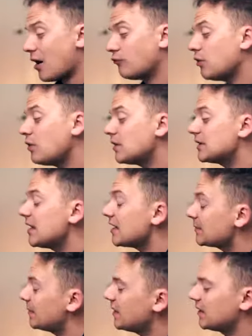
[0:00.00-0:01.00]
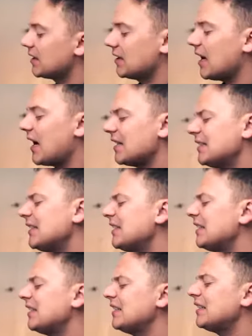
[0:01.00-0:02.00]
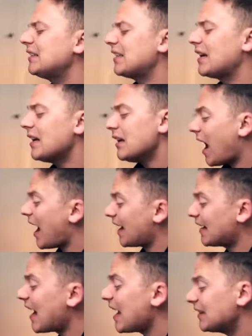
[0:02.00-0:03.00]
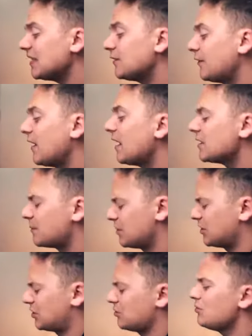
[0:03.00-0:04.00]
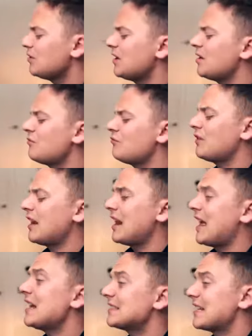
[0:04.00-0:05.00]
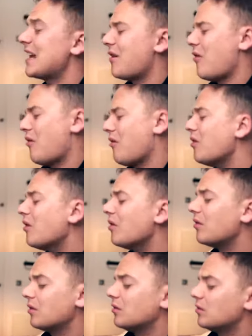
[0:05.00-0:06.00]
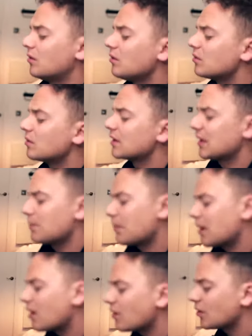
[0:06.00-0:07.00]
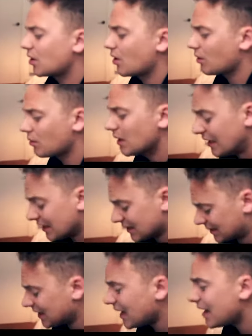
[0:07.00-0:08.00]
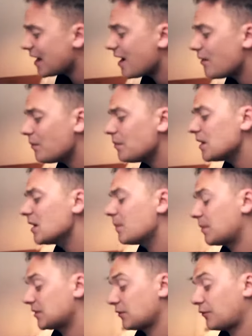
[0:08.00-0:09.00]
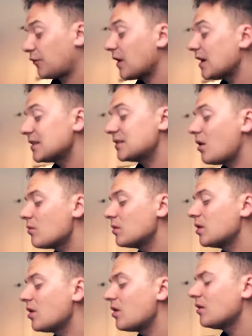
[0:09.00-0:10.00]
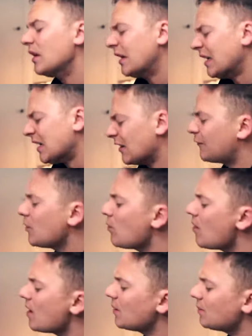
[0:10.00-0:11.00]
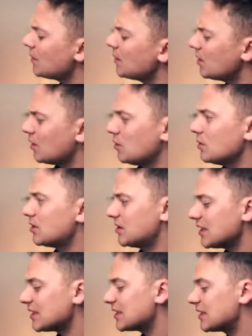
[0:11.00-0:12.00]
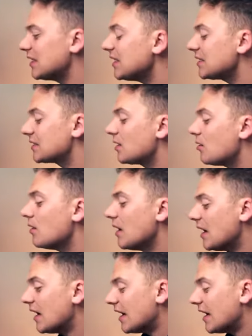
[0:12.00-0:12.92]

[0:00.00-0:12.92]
I wrote a text but then I deleted that. I got these feelings but you didn't realize that. Oh, keep it on the low. You still in love with me but your friends don't know. If you wanted me, you just say so.